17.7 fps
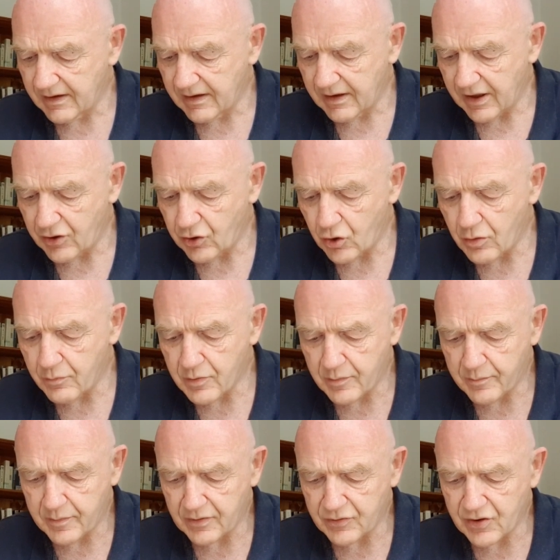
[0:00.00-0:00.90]

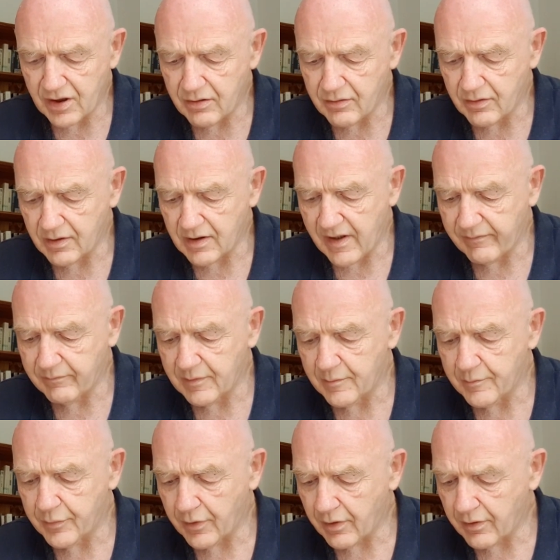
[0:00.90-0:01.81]
Innumerable children have been
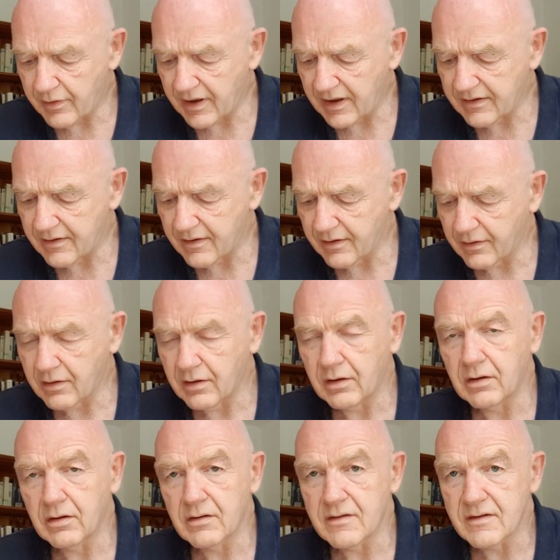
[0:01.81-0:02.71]
born into the
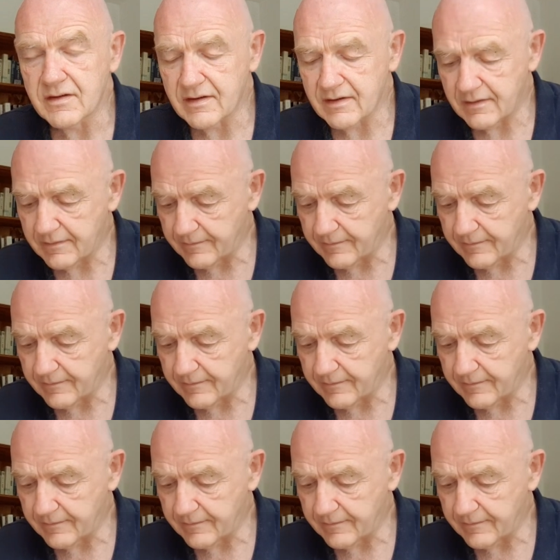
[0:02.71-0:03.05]
cause.